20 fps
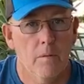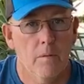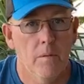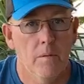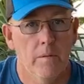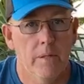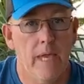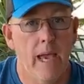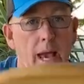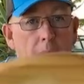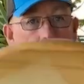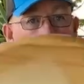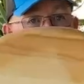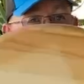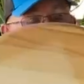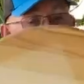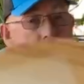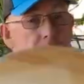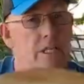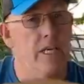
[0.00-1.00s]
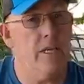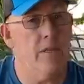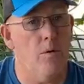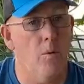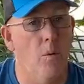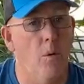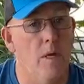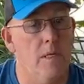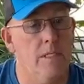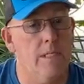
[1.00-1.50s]
Yeah, and see, the
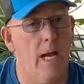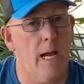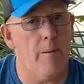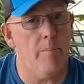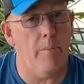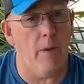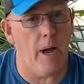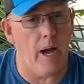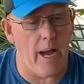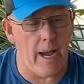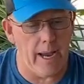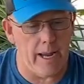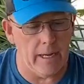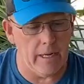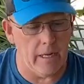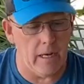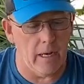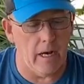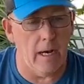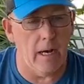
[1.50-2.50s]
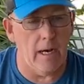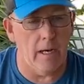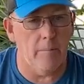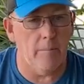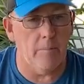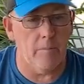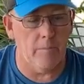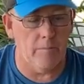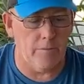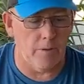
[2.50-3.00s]
ones I buy
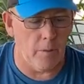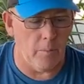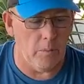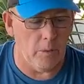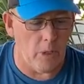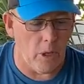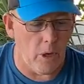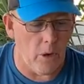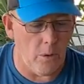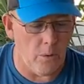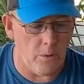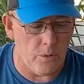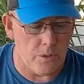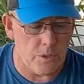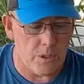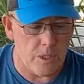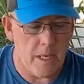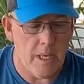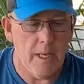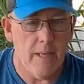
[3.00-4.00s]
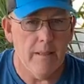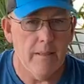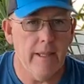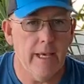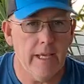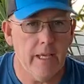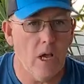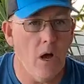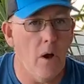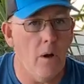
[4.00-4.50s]
um, from Lowe's, they
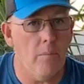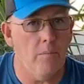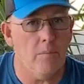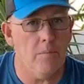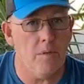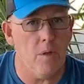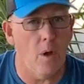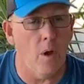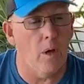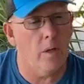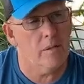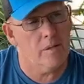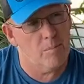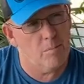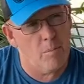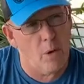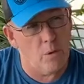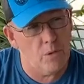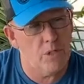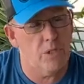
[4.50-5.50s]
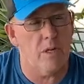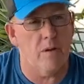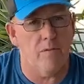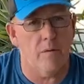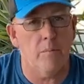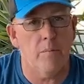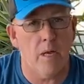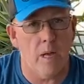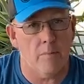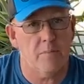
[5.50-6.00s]
come, uh, most of
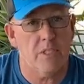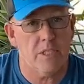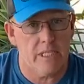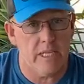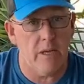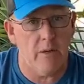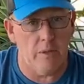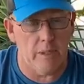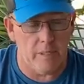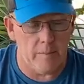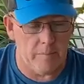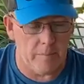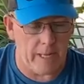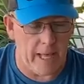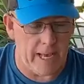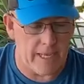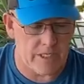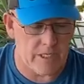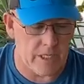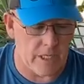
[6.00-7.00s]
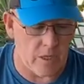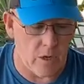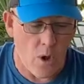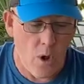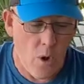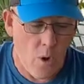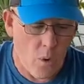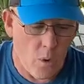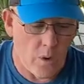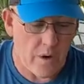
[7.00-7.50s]
them come sealed in plastic,
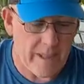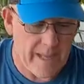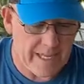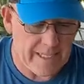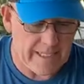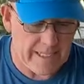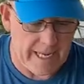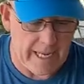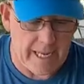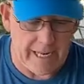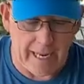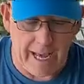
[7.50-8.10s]
or they did.